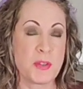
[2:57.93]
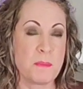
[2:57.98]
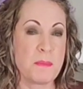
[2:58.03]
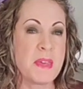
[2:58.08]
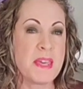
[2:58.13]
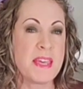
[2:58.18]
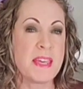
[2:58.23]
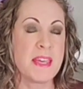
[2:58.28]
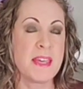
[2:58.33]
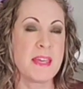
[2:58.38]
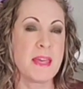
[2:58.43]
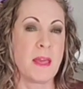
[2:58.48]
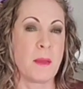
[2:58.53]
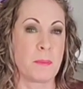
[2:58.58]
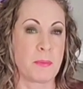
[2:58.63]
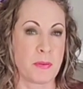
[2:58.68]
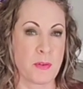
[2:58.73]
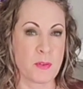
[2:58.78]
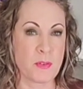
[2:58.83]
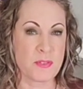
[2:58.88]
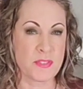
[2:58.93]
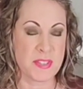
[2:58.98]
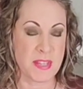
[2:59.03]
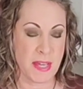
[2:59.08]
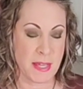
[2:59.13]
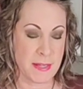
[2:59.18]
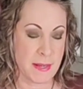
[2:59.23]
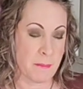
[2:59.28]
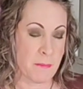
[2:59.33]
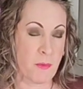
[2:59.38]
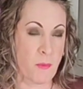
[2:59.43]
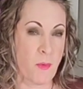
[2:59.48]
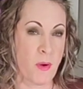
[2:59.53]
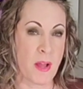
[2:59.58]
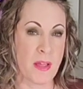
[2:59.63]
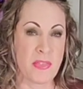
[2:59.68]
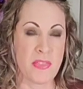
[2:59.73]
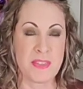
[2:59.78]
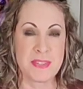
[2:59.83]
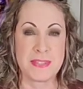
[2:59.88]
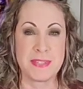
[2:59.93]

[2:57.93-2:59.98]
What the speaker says: to me, it proves that, number one,